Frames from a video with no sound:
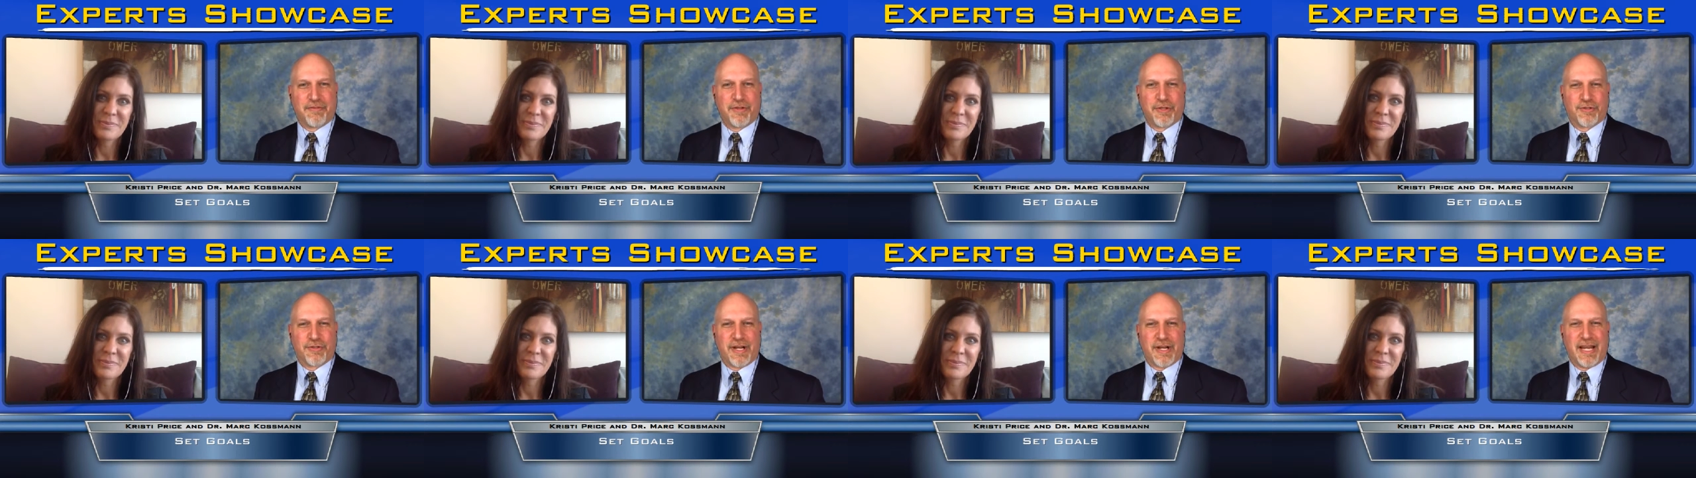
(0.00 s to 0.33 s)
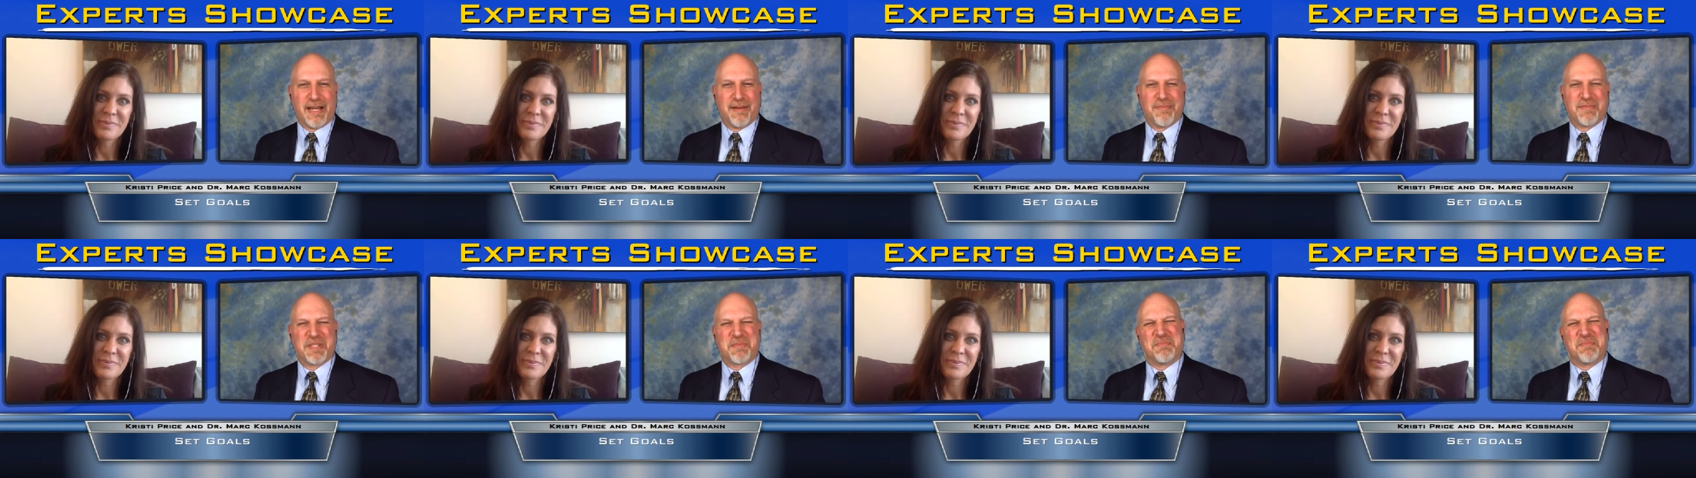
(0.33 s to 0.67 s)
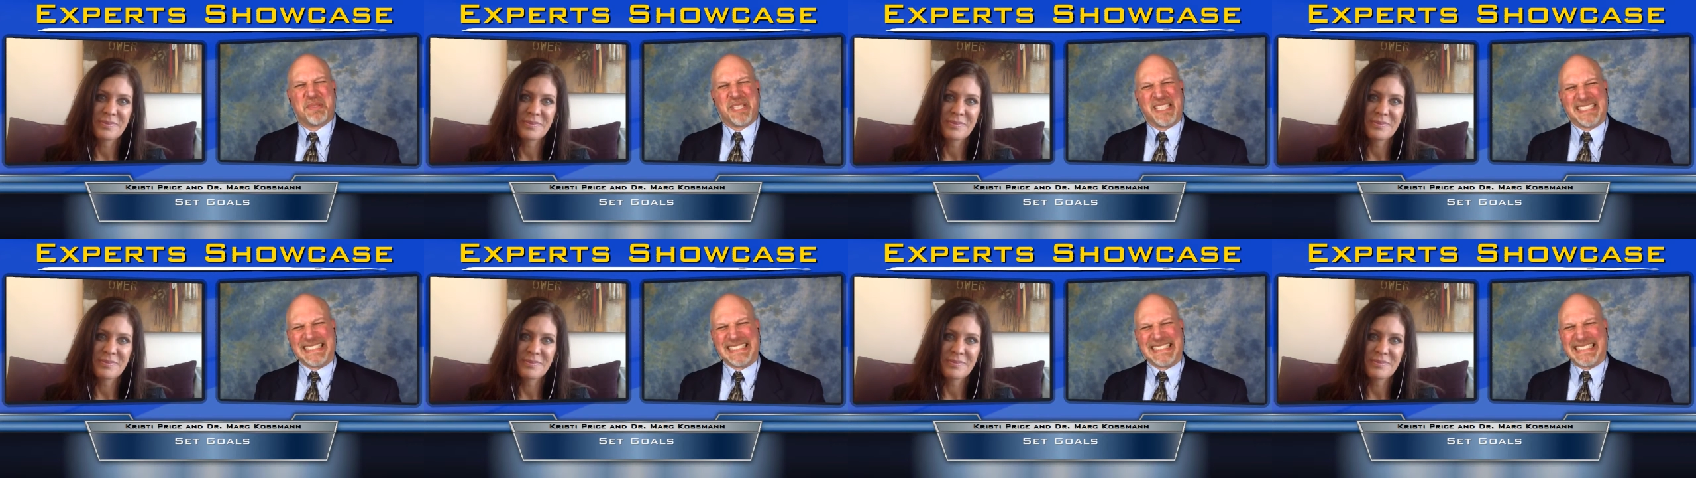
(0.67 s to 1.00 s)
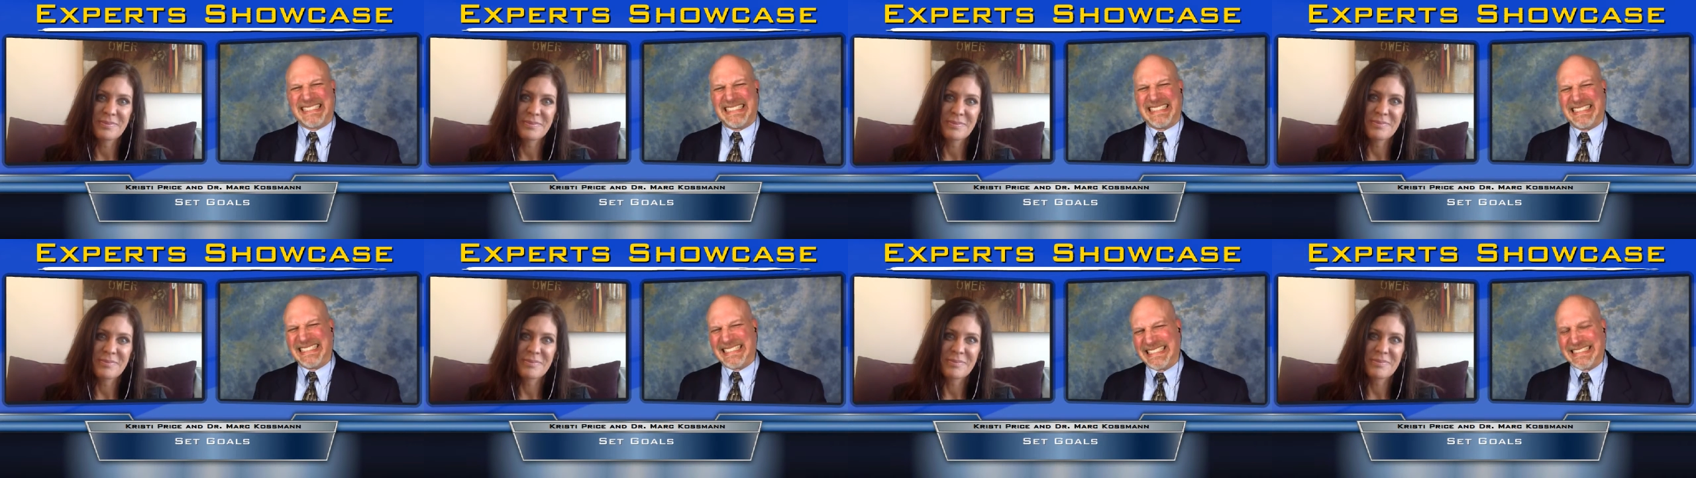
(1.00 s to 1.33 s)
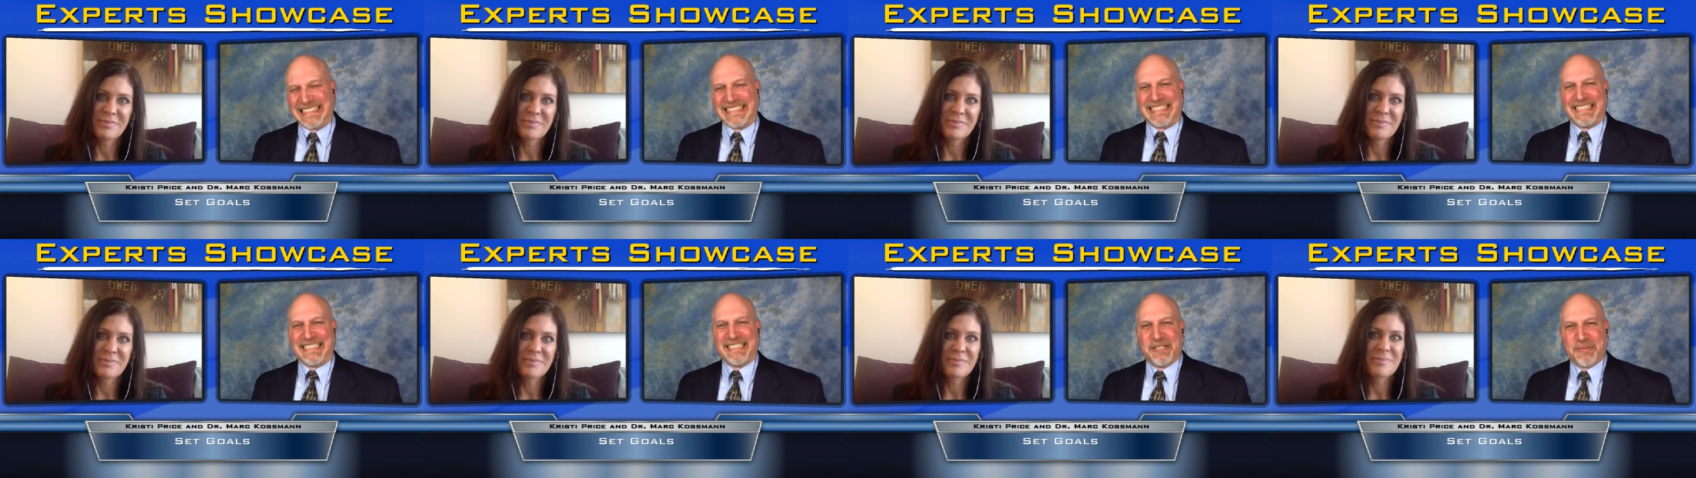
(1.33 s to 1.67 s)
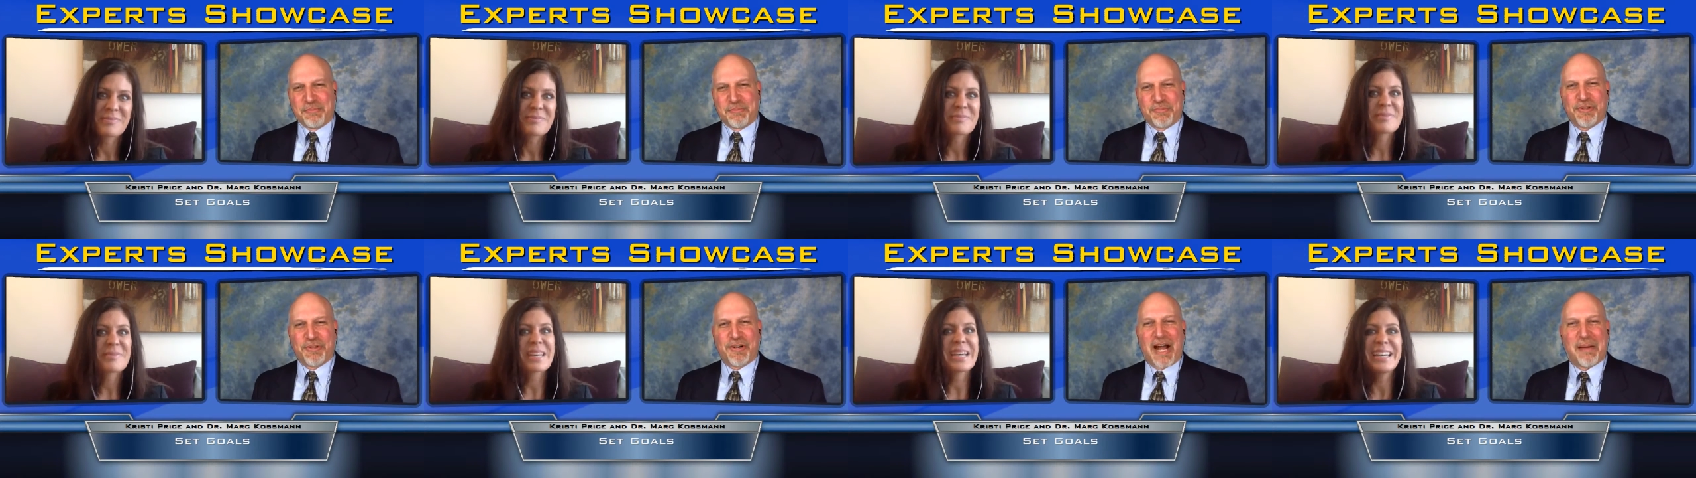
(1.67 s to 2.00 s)
Speaker 1: of your dreams, but
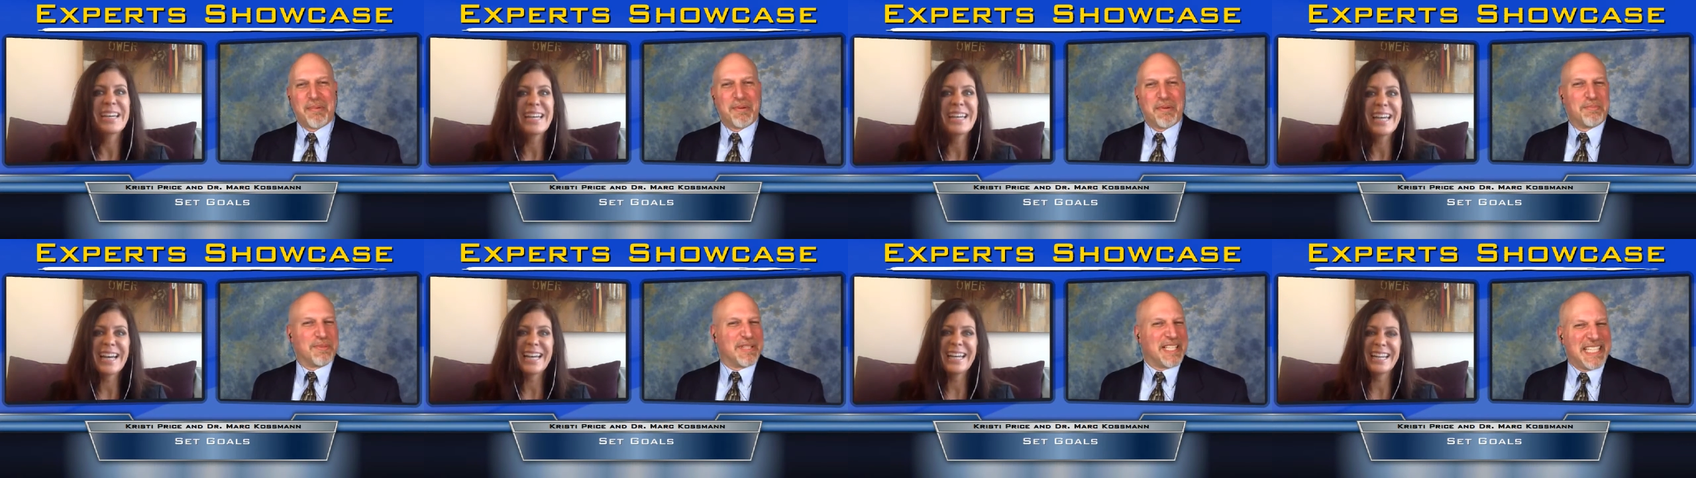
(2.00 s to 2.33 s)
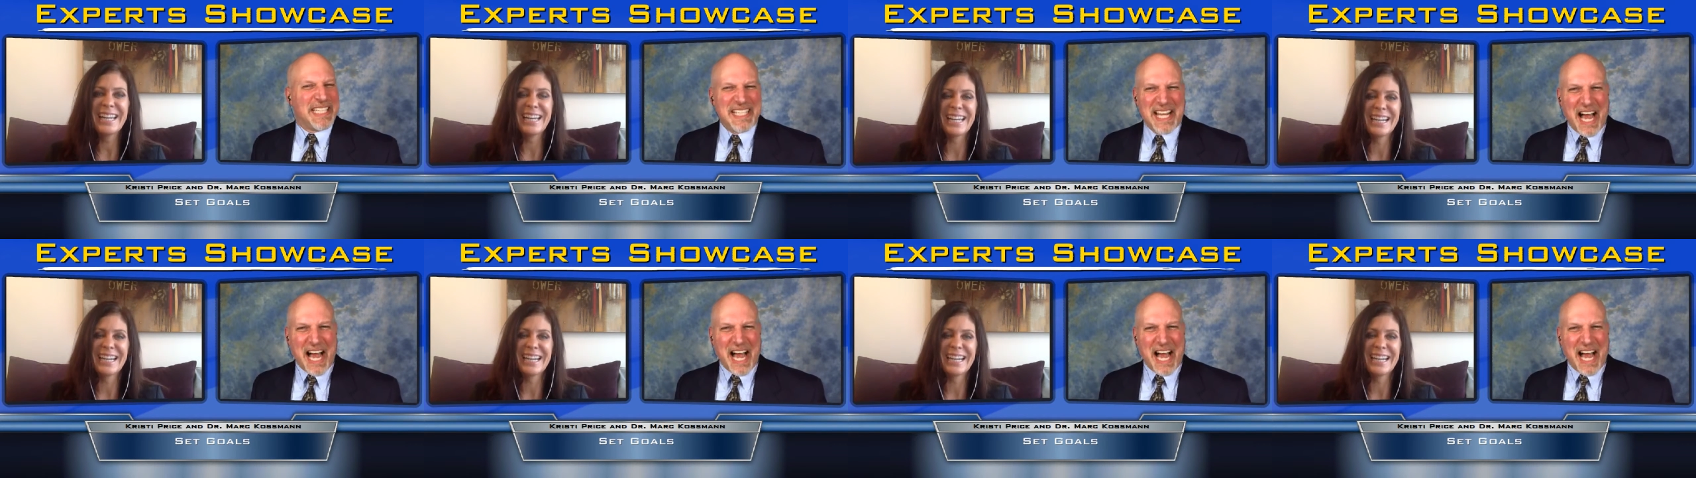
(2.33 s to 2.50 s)
probably